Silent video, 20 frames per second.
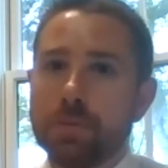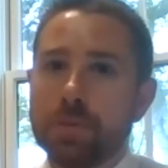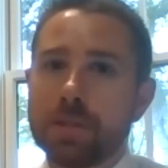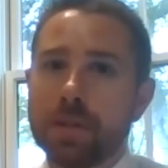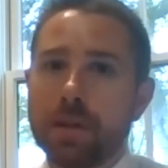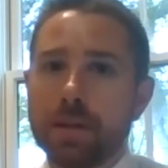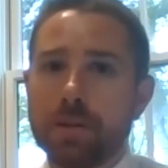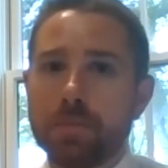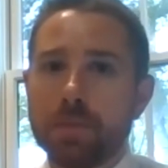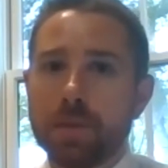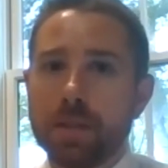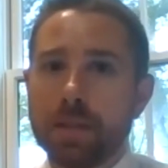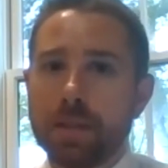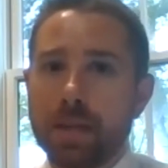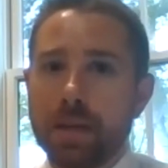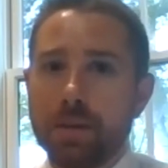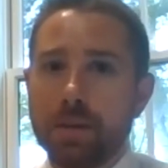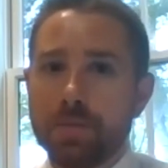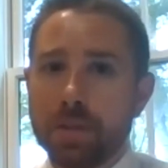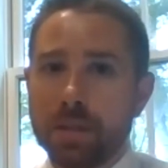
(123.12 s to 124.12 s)
retirement
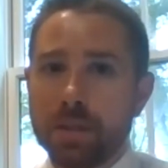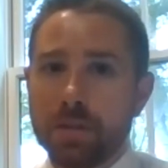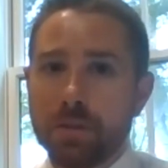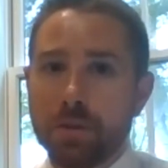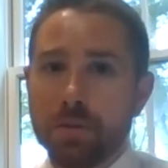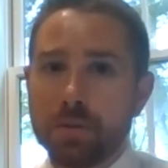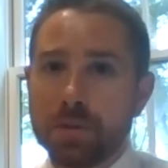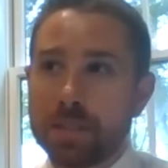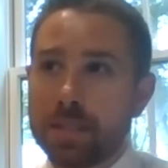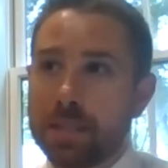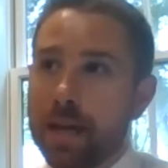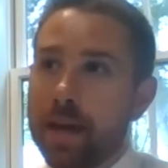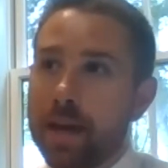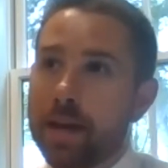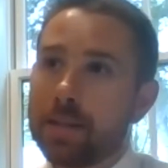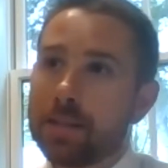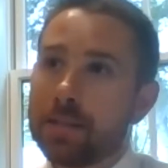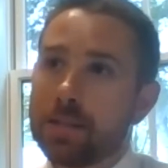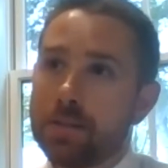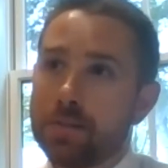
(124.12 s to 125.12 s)
account that grows
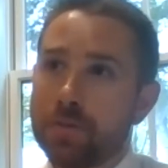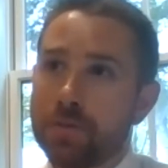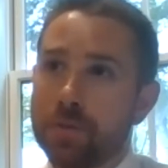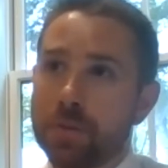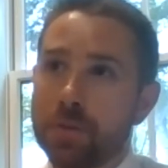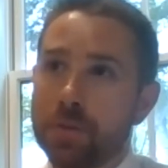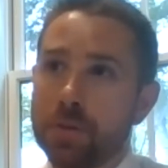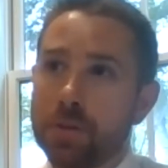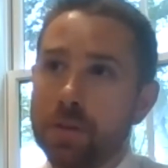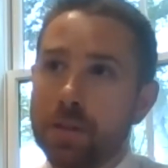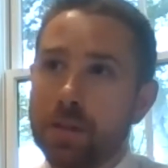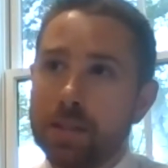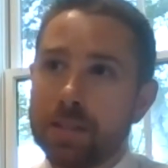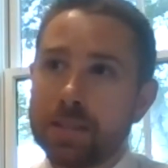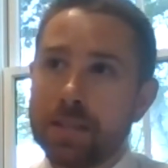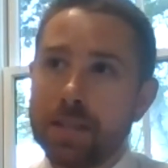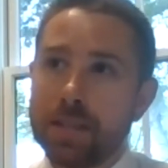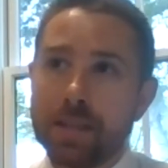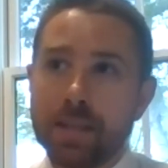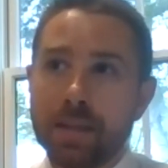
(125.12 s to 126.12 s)
tax deferred and is
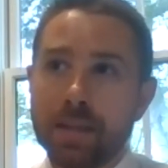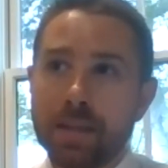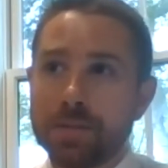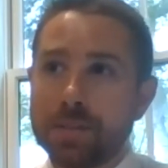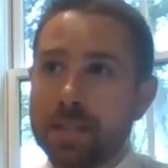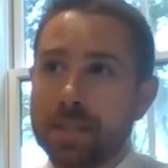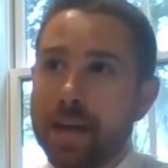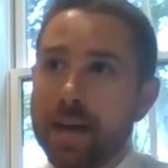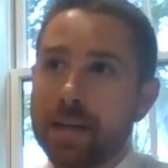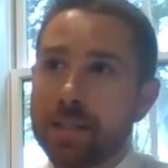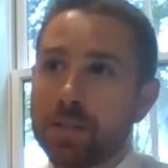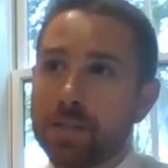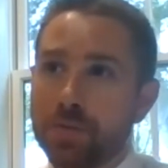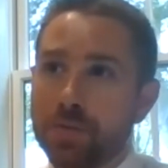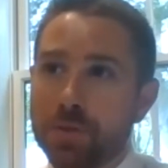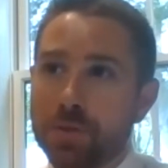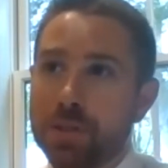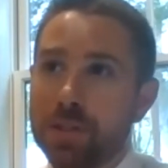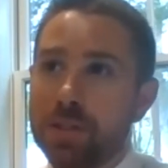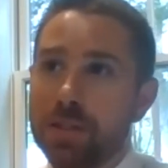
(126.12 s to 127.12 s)
taken out tax
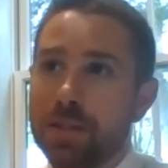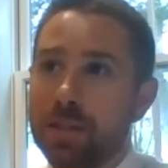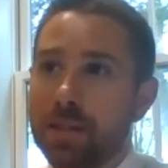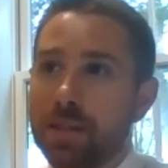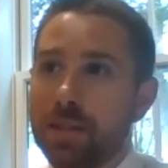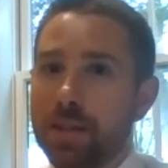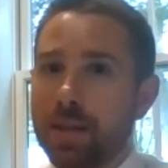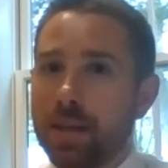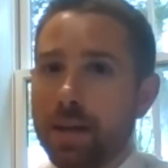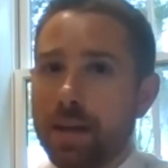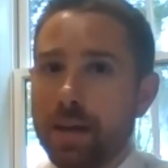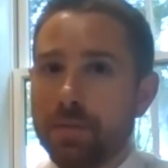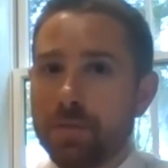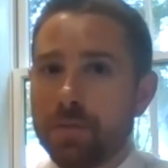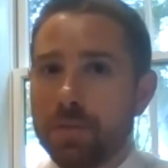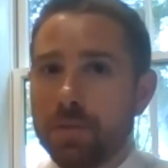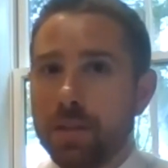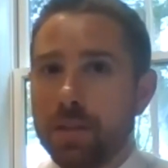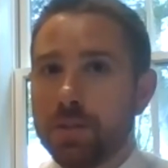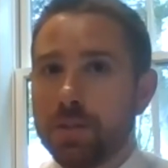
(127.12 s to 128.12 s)
free after
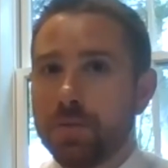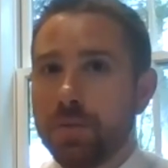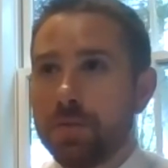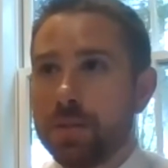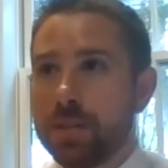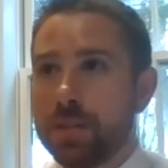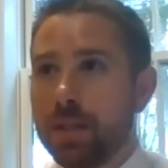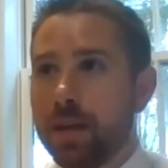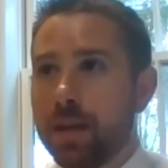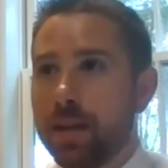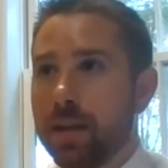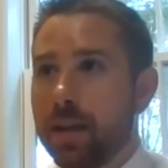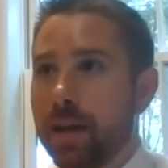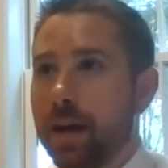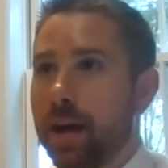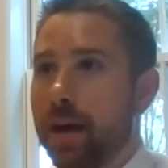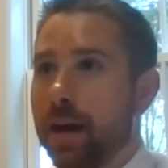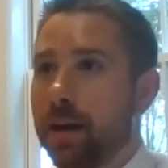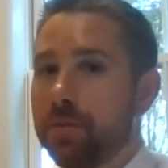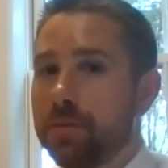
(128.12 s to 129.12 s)
the mm-hmm. age 59 and a
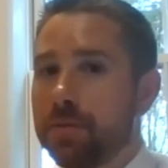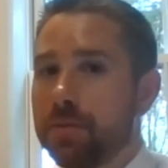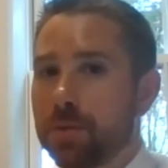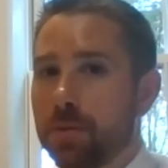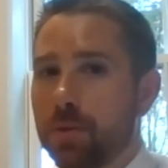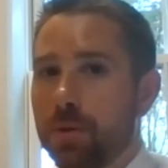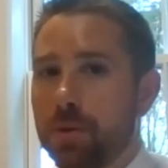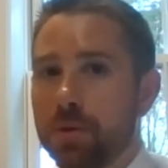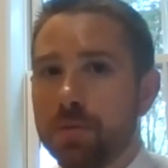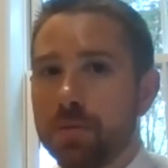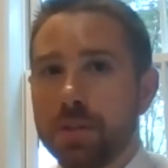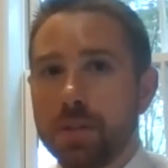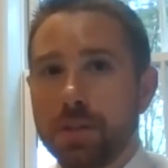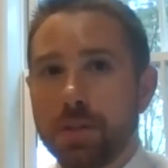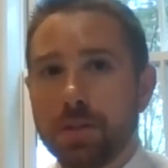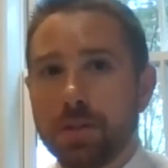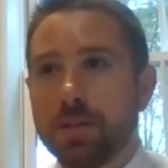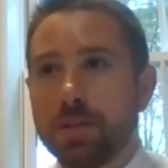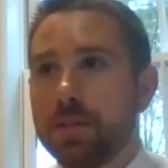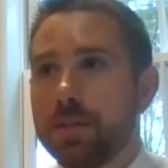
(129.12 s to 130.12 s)
half. So all of the
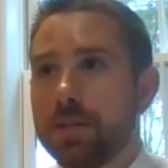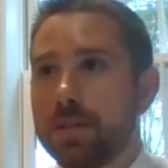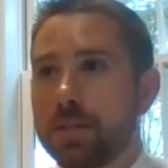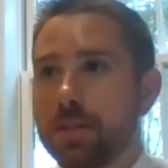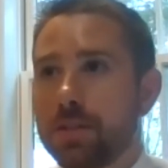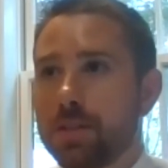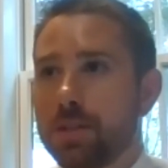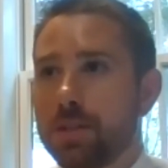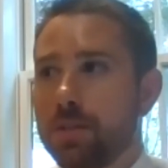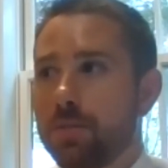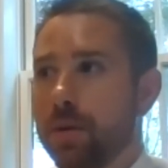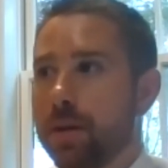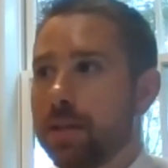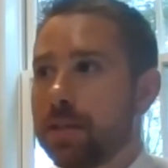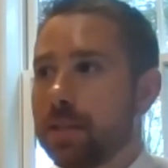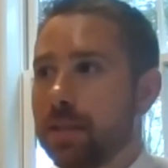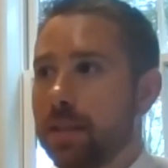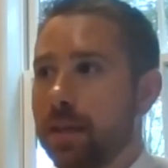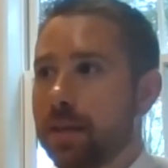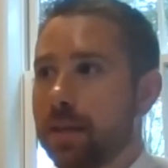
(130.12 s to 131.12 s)
earnings she
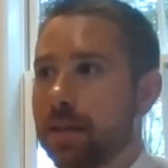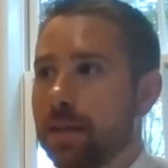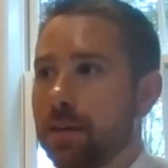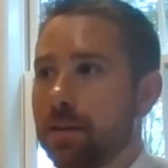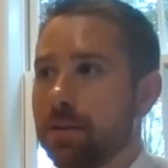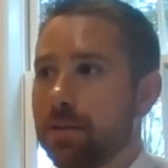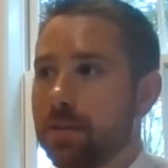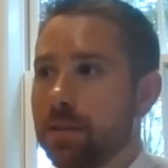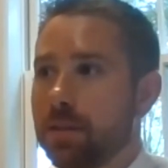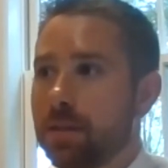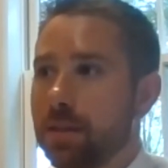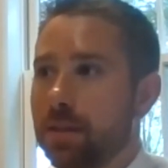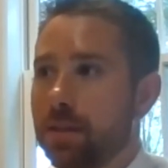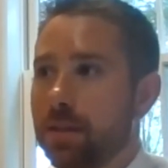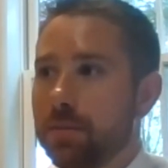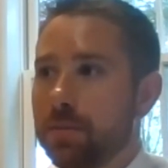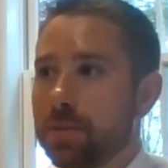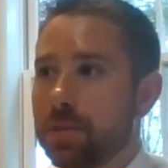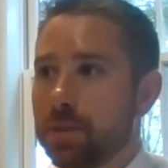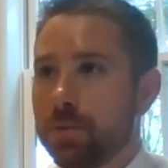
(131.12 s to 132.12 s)
makes in that account,
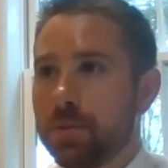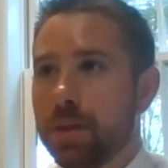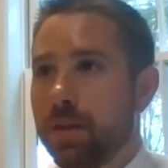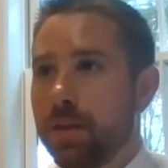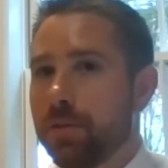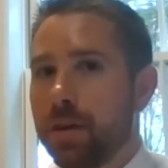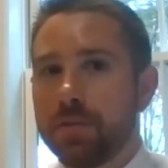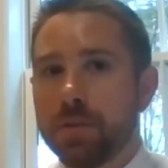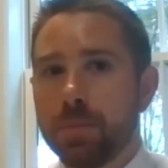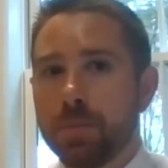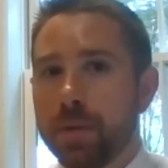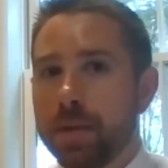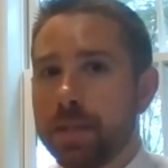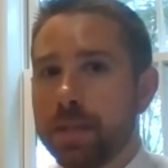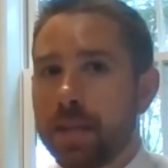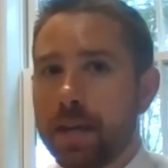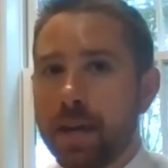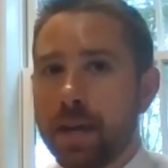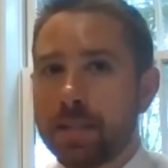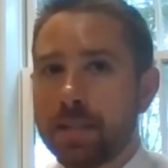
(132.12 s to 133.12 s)
she would never have to pay
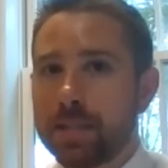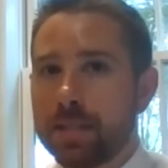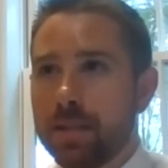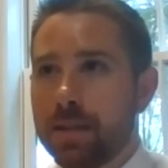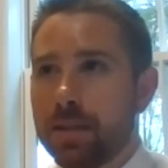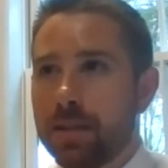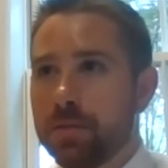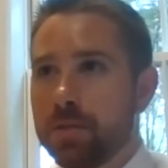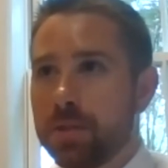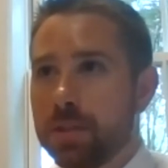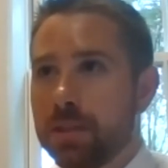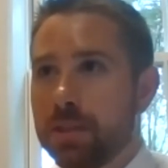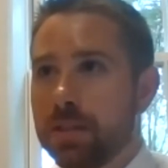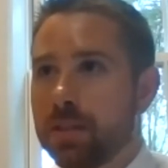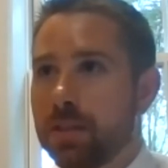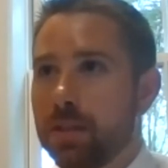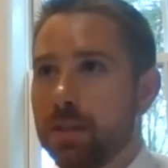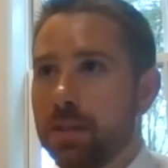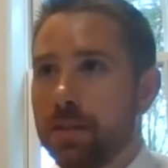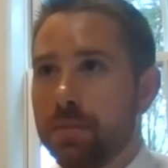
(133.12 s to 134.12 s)
taxes on if she
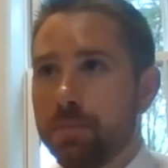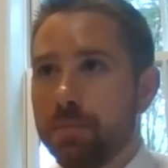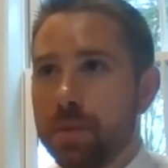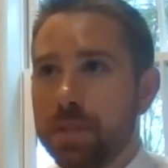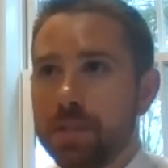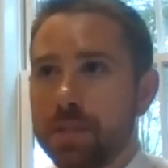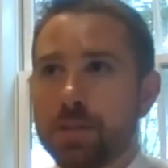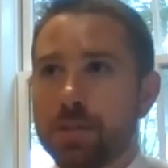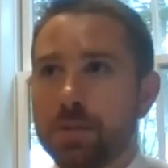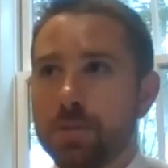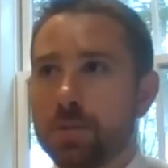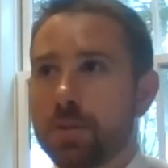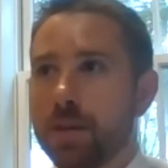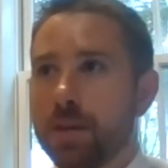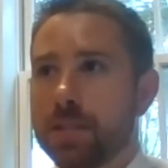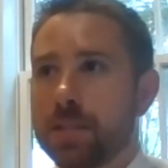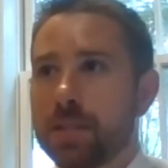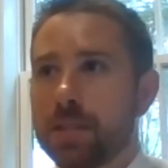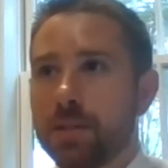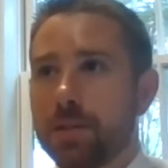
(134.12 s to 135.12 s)
meets two
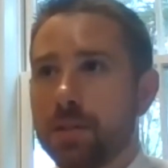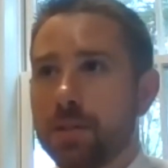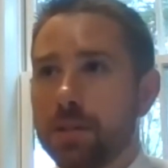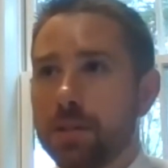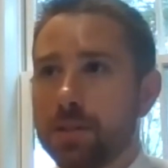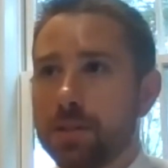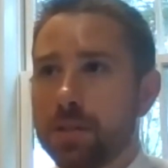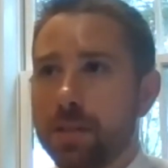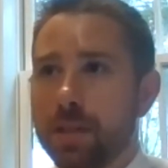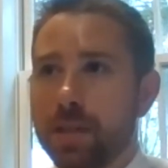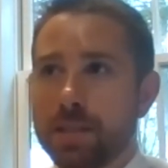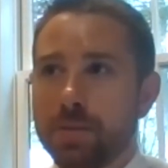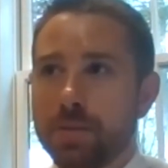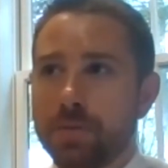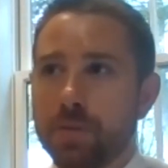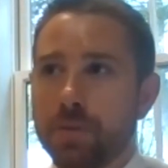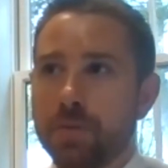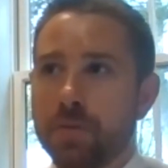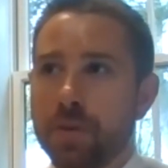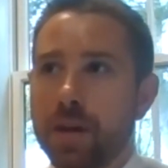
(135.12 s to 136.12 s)
criteria. She has it
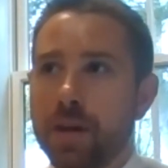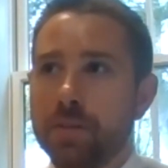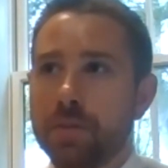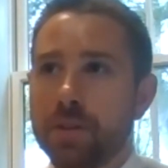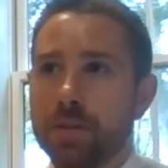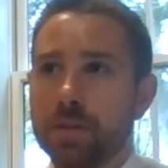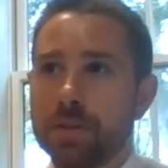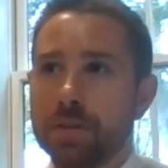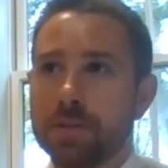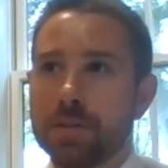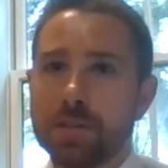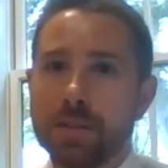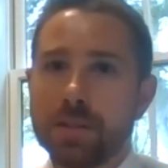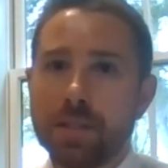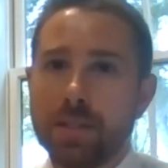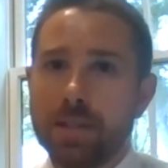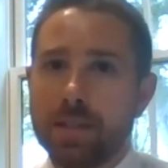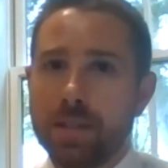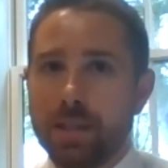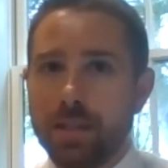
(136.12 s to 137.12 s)
for five years
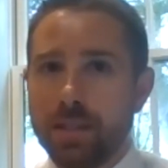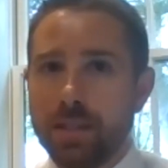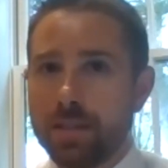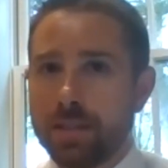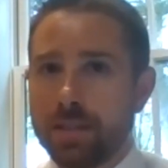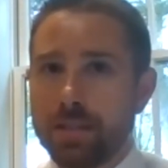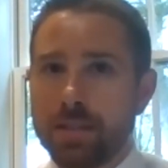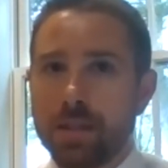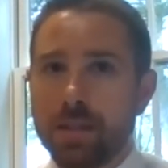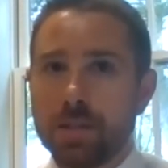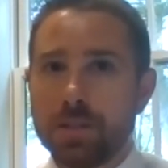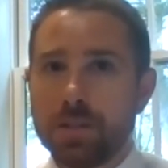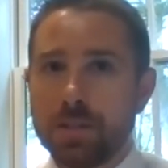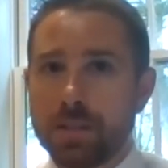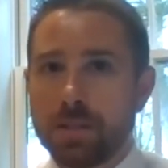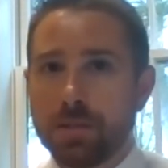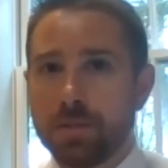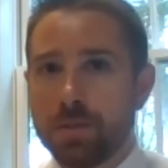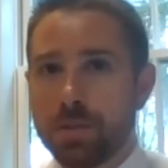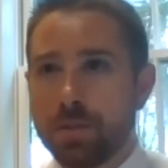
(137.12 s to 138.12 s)
and doesn't touch it
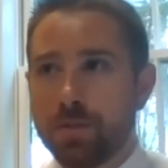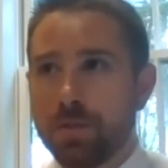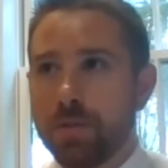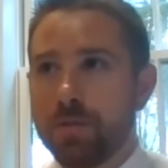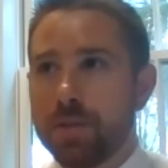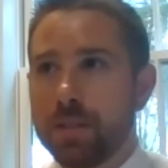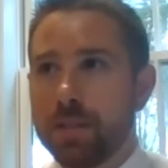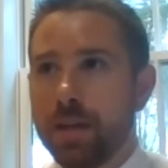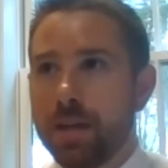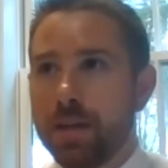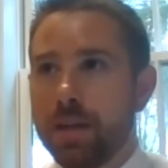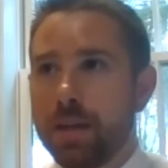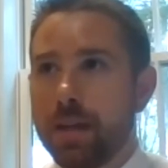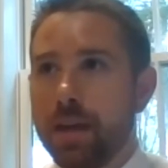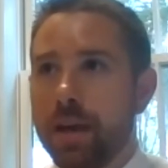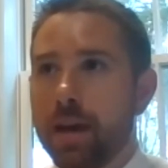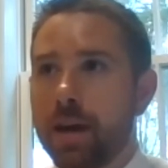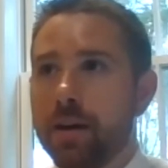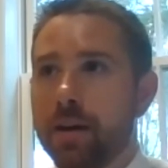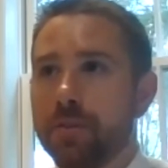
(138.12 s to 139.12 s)
until she's 59 and a
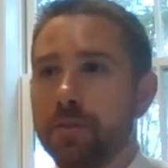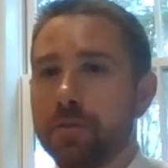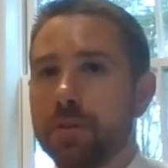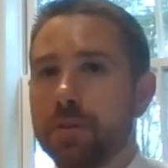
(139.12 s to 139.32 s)
half.